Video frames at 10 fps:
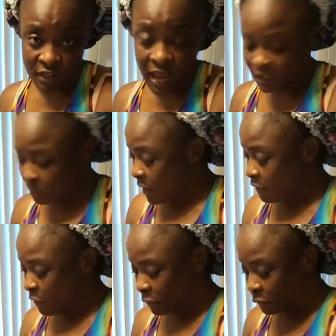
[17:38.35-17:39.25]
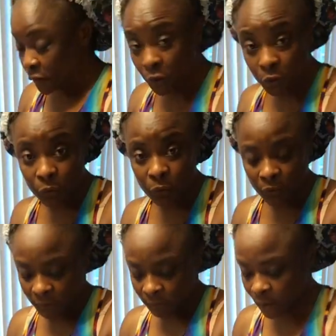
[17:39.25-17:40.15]
That's paying for
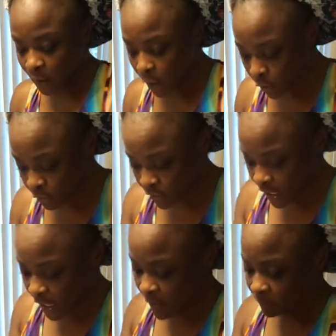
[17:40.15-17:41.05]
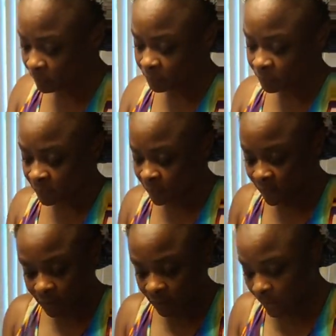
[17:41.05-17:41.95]
food, clothing.
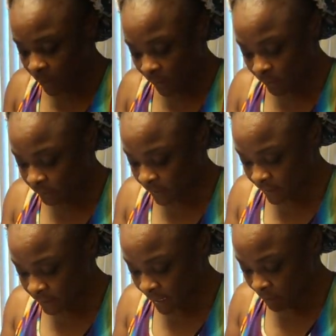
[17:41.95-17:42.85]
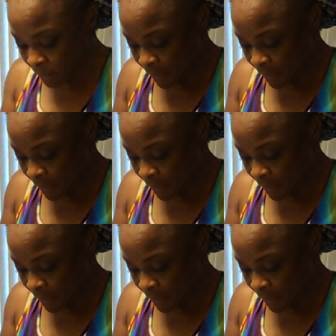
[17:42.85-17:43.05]
No, that's not